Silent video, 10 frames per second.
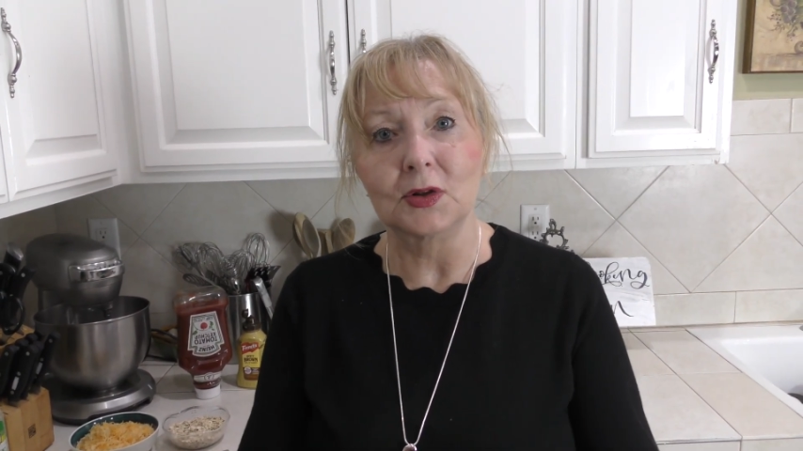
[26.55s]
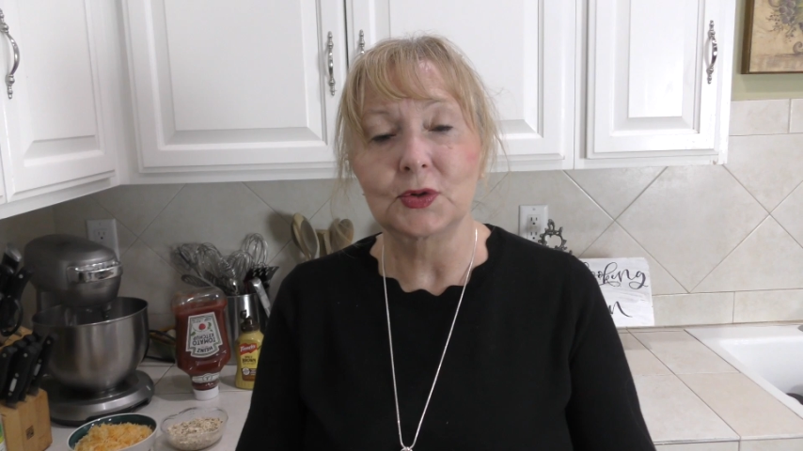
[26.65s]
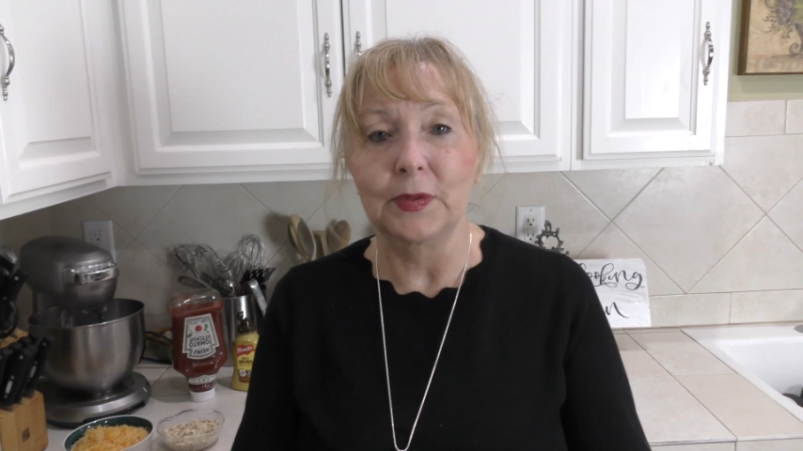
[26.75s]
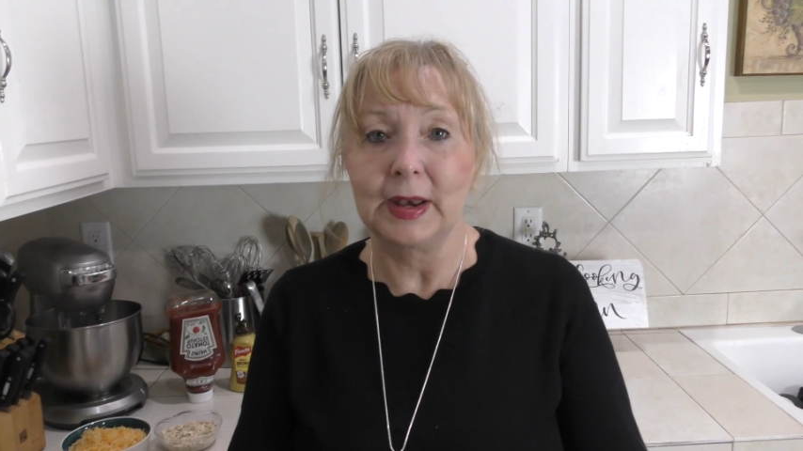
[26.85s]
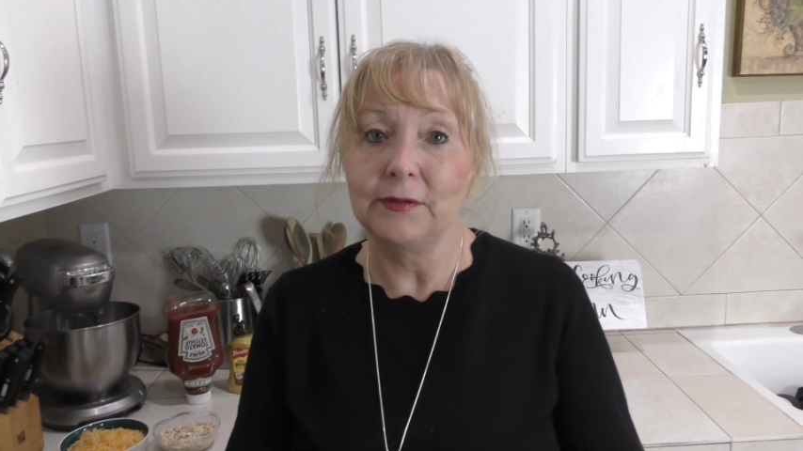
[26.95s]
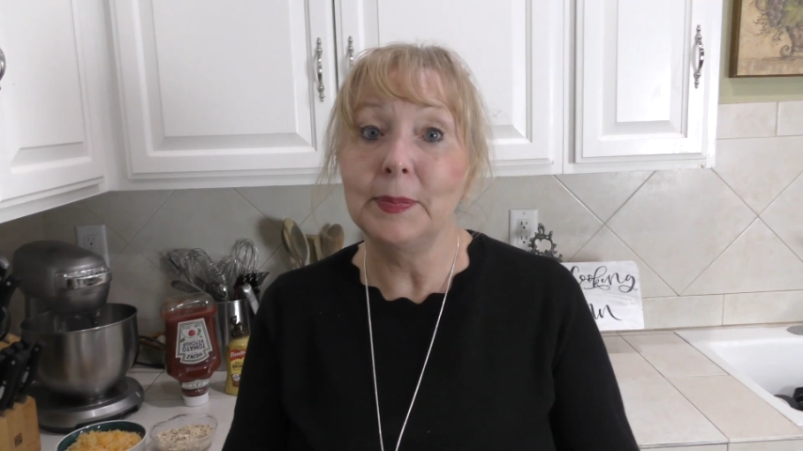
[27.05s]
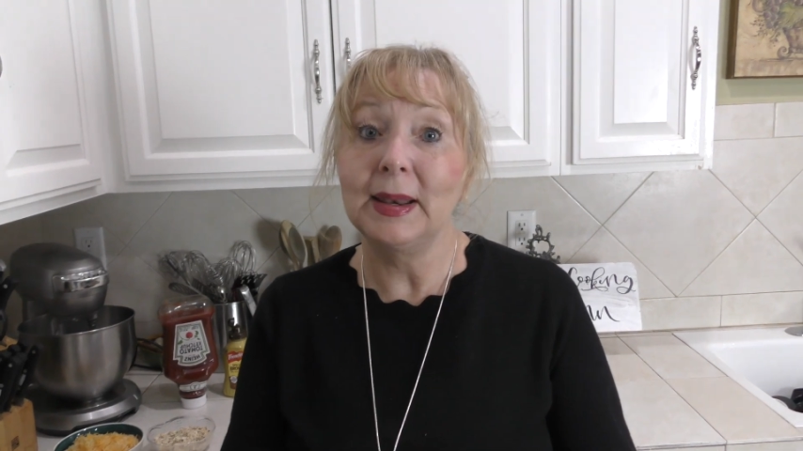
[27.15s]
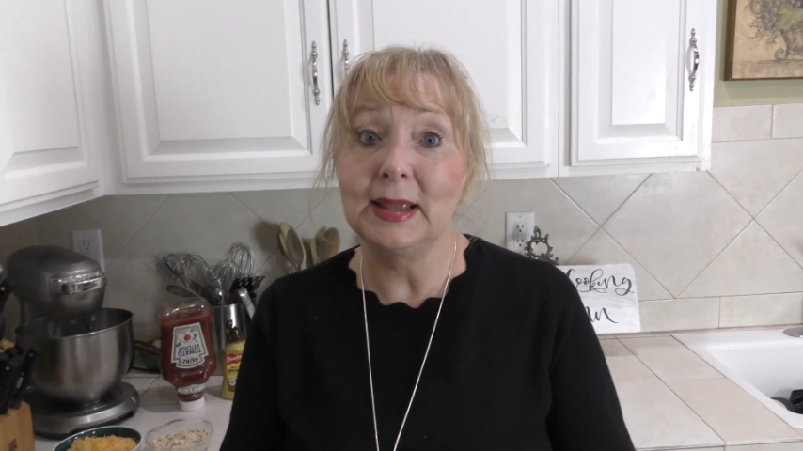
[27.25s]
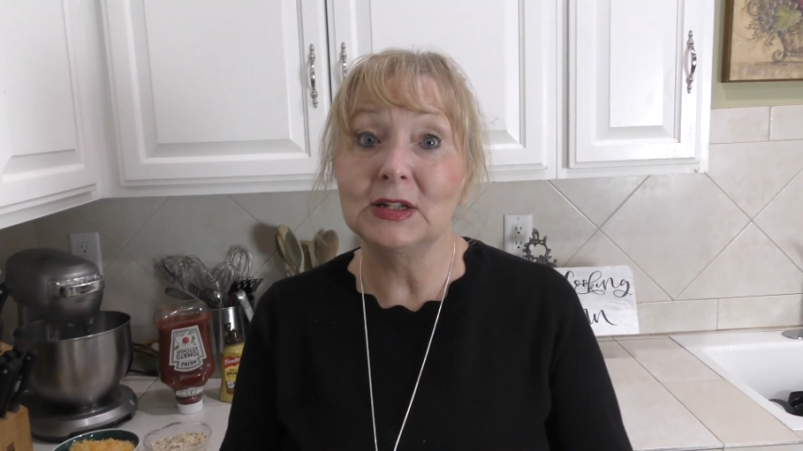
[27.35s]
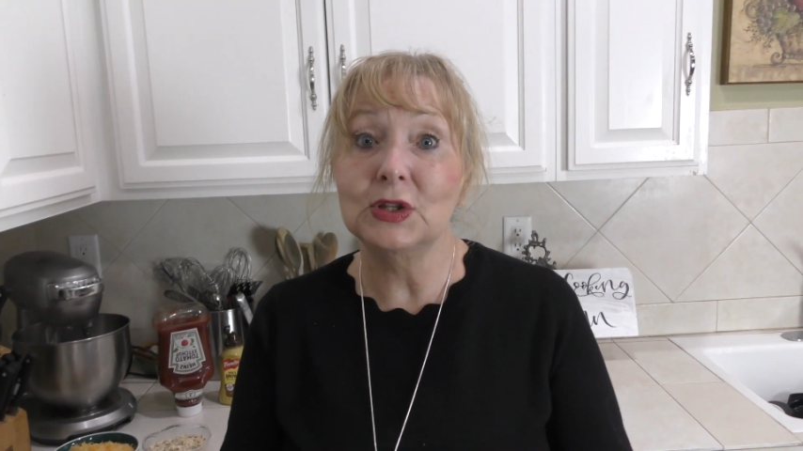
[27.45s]
so that
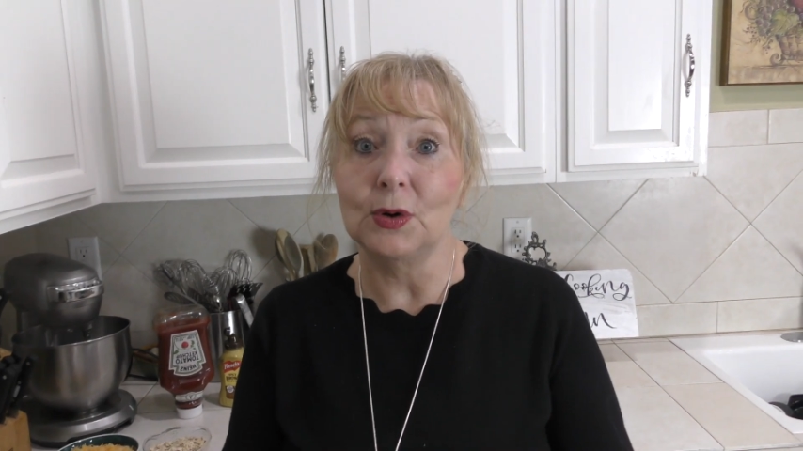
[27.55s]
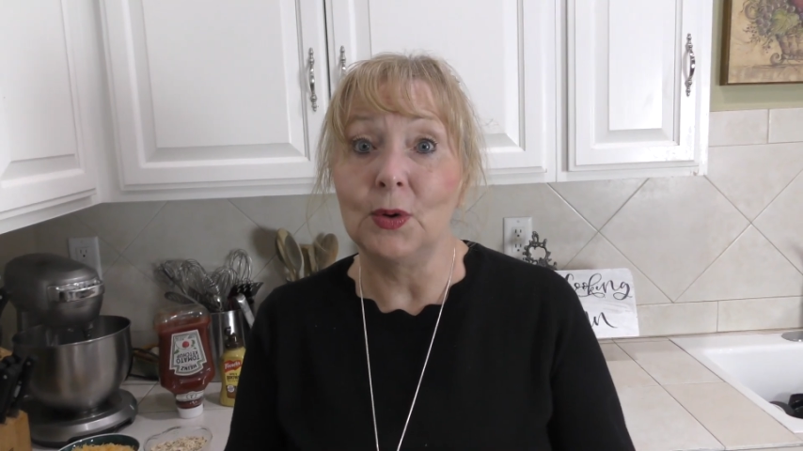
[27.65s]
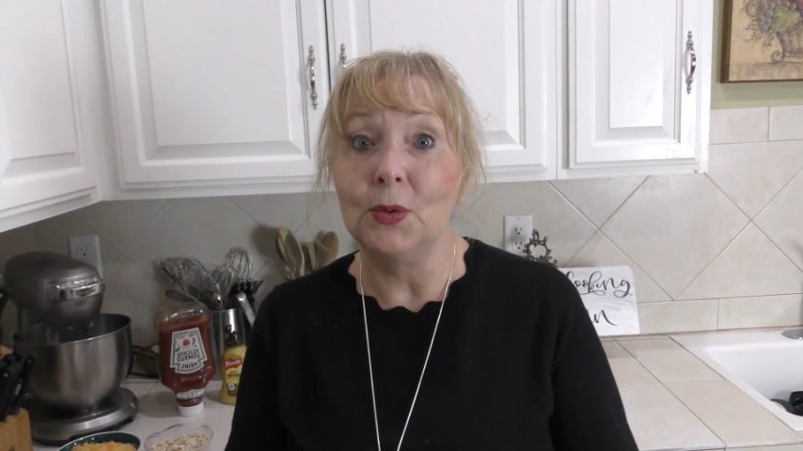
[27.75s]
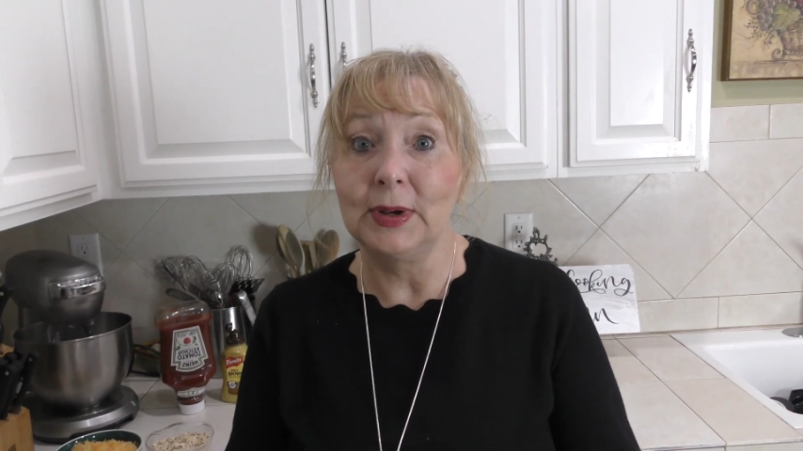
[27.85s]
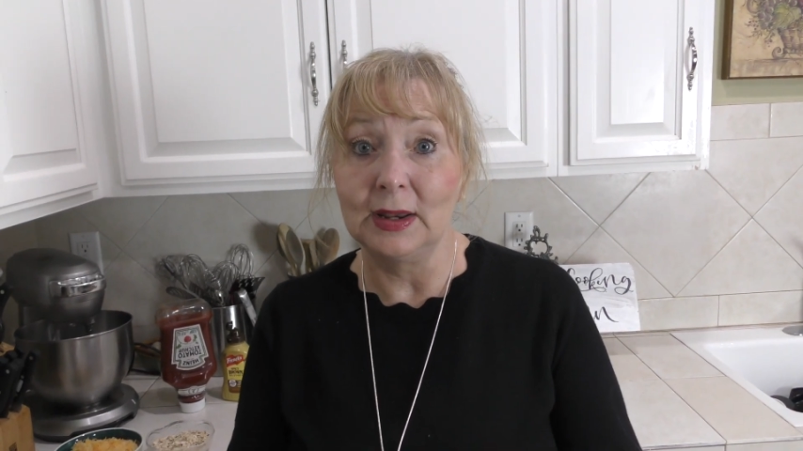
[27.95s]
everybody gets their own